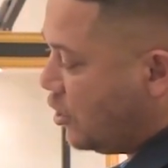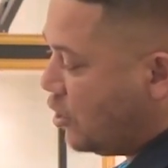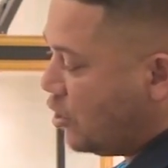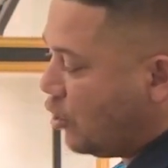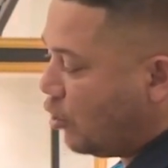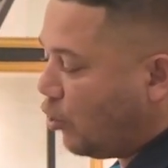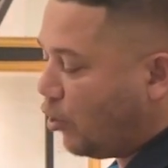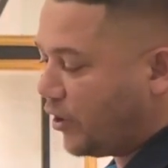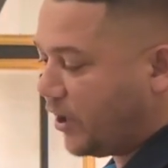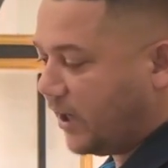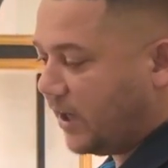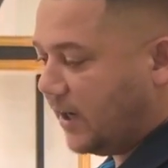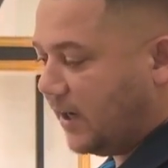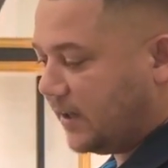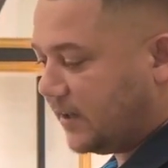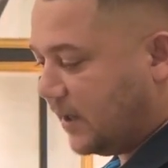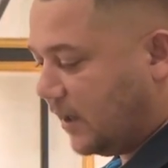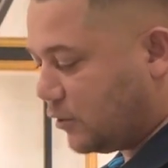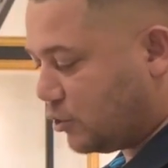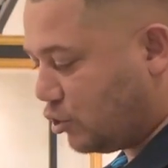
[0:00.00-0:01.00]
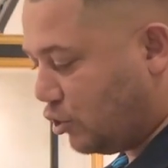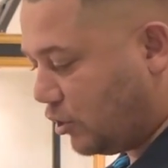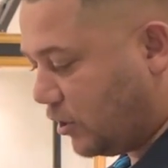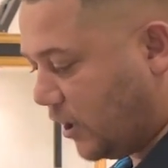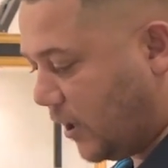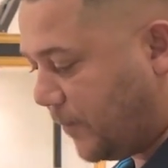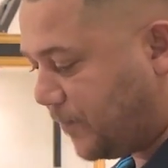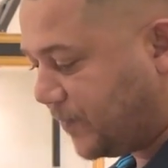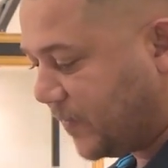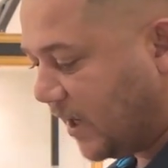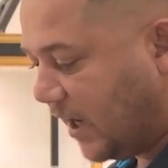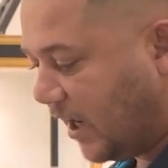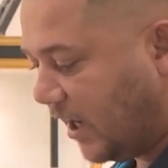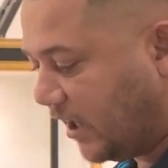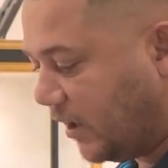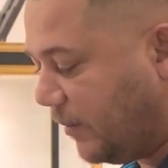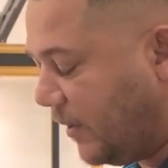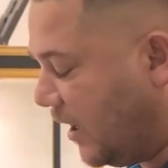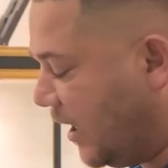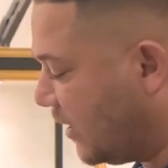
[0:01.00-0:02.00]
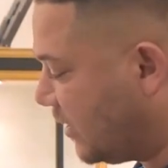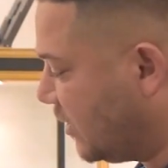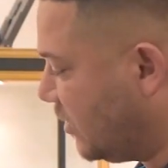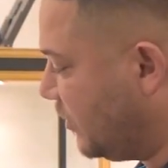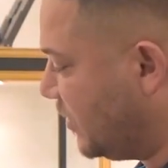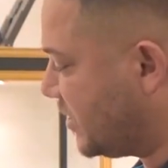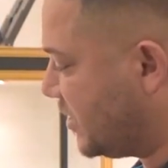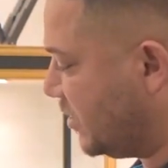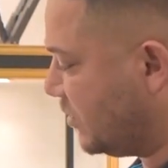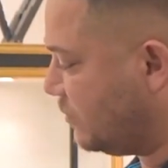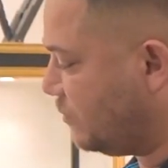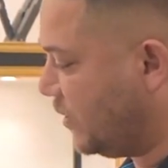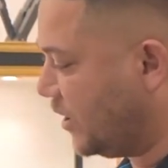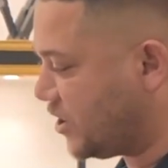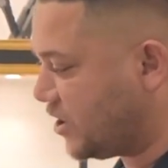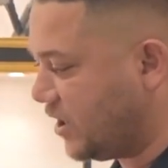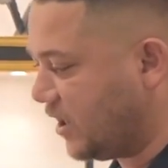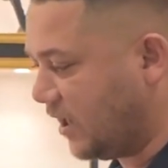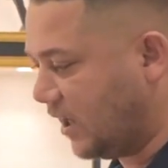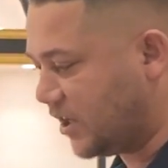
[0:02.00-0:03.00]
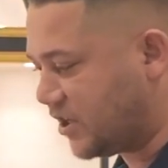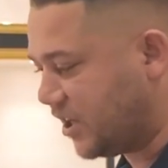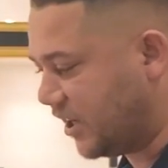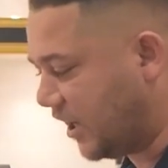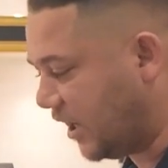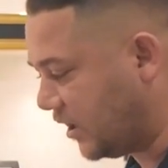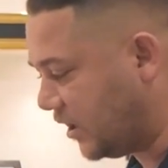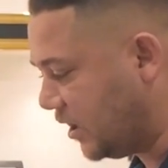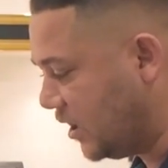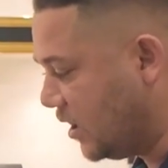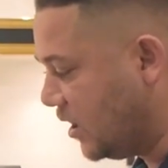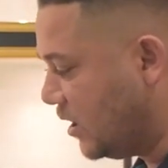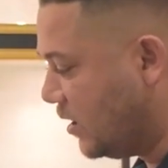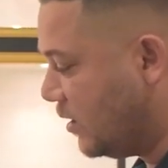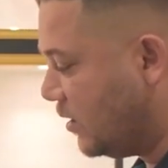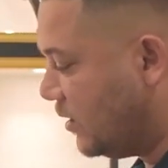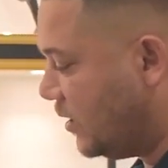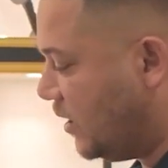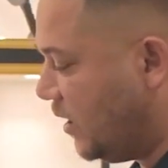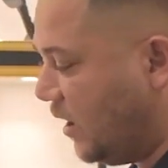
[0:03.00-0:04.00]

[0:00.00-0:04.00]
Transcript: After confirming, we go to the start of our search line